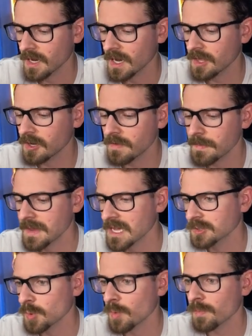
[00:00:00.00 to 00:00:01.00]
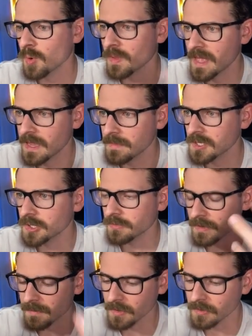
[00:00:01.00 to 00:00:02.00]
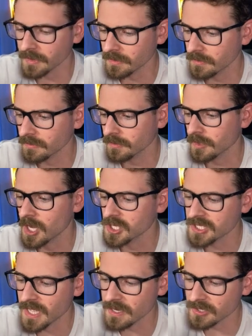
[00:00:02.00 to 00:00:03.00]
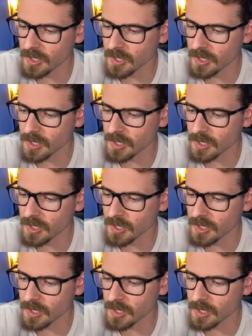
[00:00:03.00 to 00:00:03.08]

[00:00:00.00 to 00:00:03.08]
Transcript: And your VPS will pull that image and rebuild and launch that.